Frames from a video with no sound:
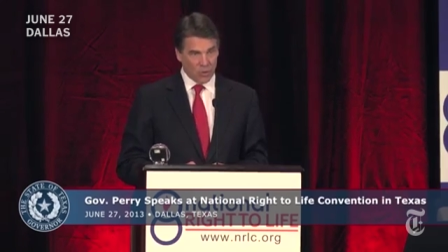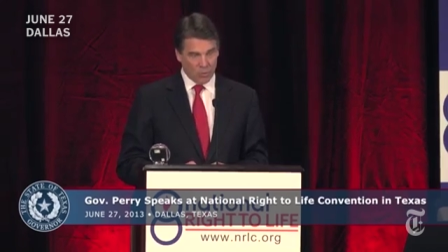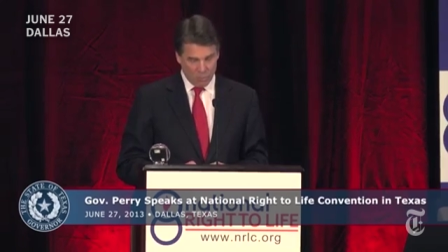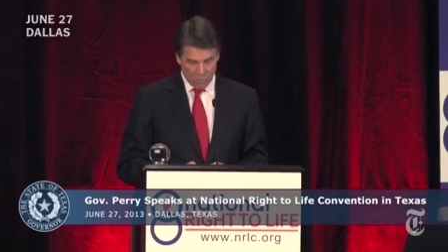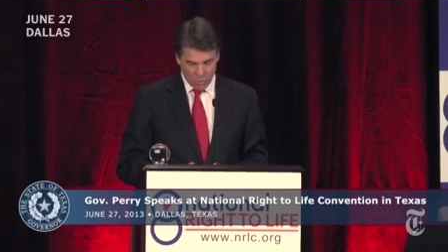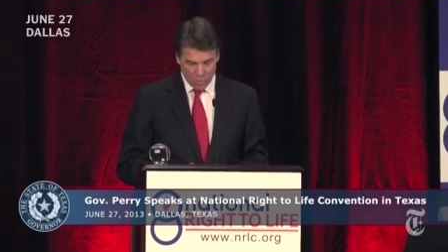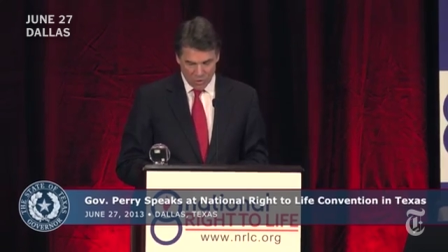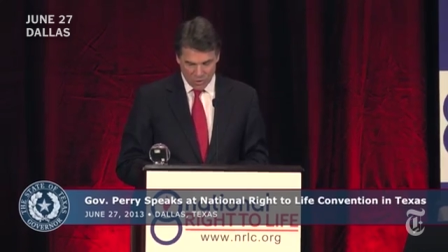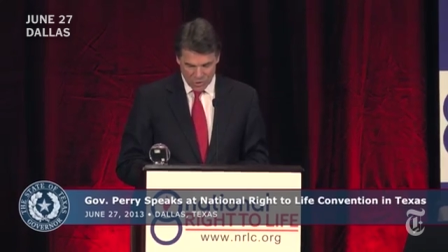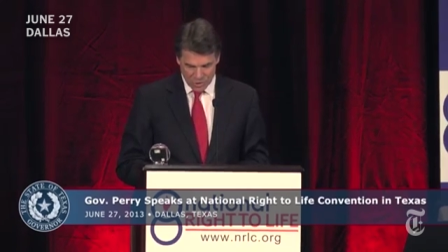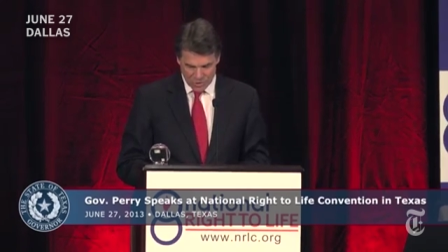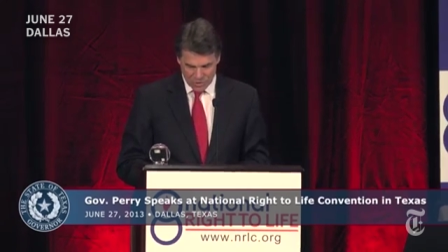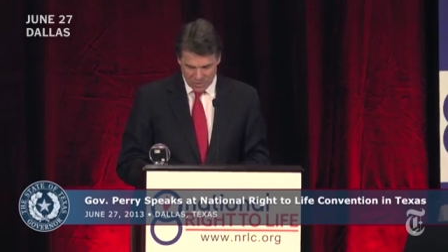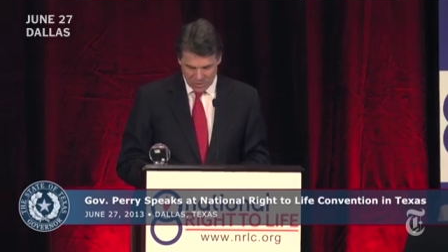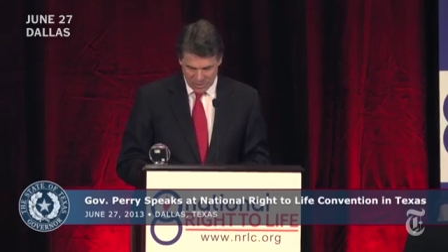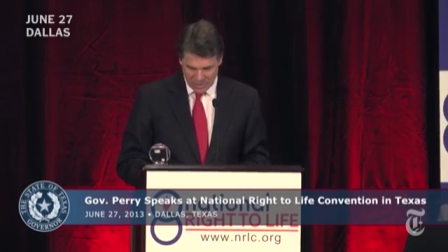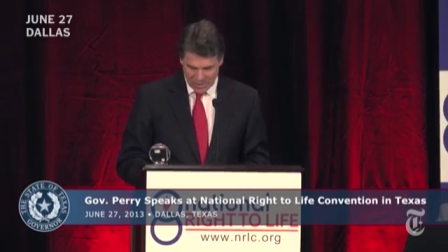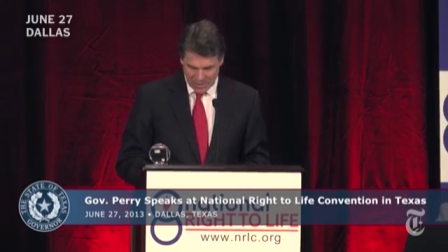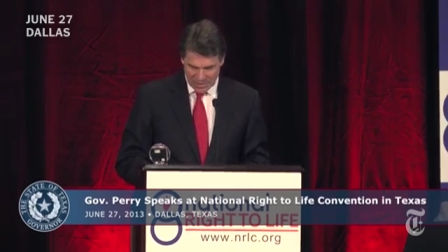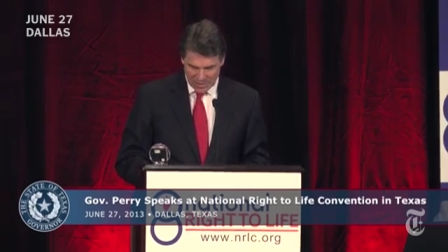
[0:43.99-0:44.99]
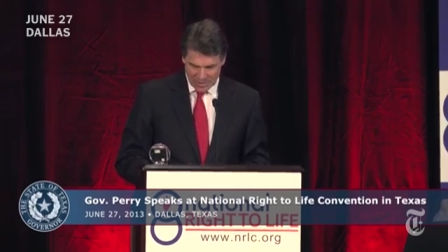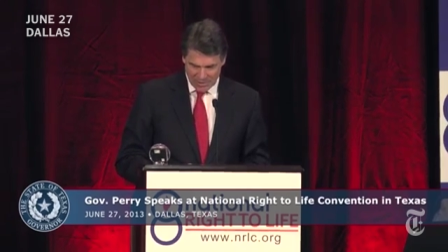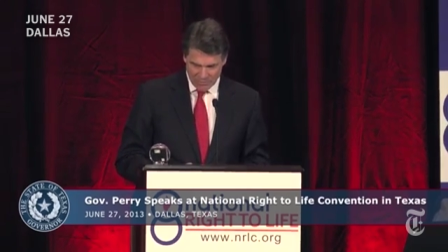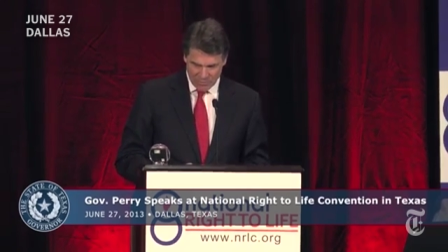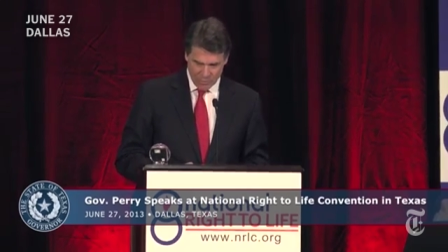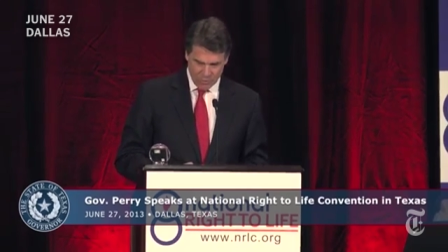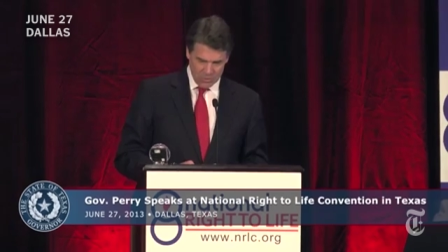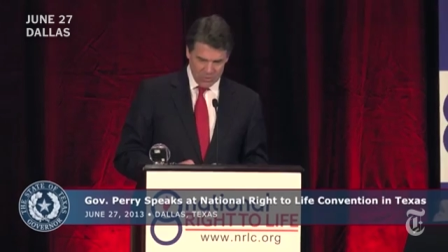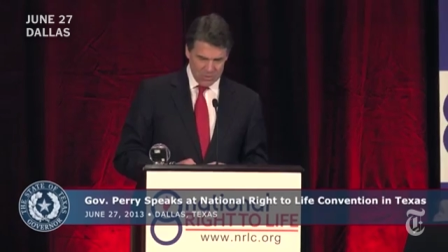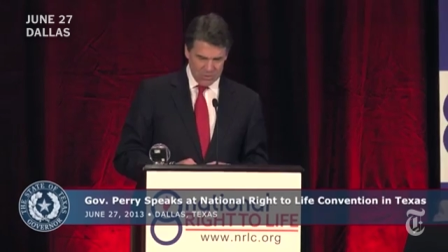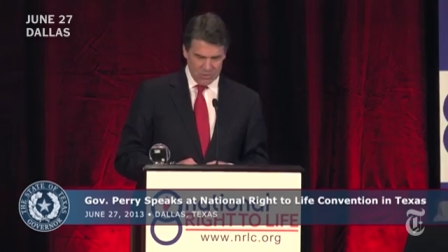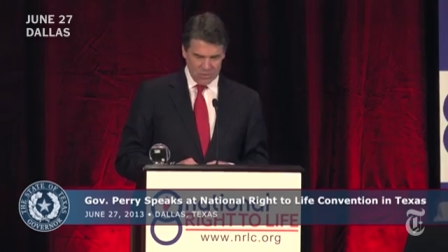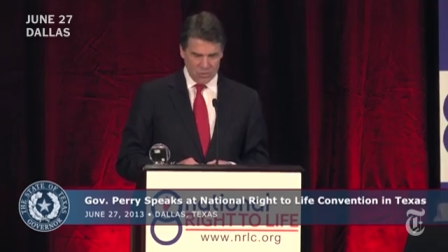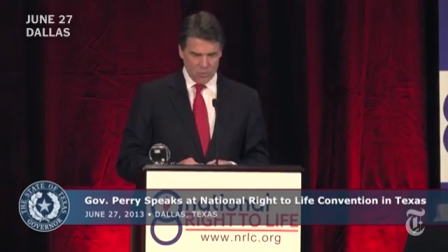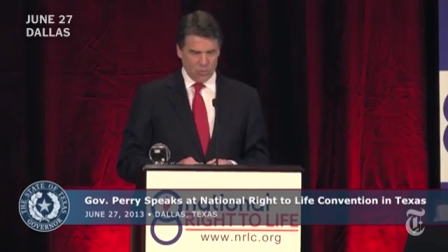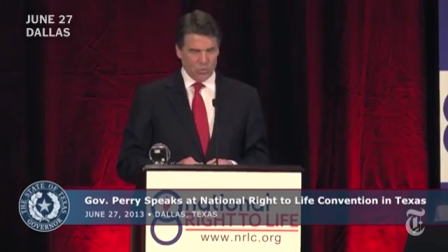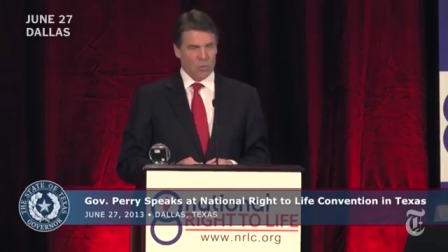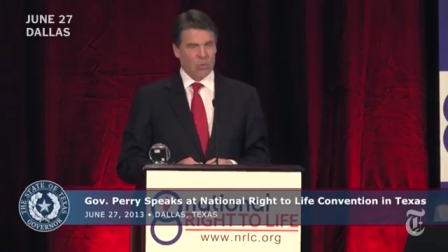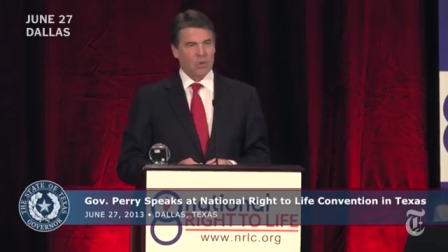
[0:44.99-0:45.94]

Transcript: there's no way this bill isn't going to pass.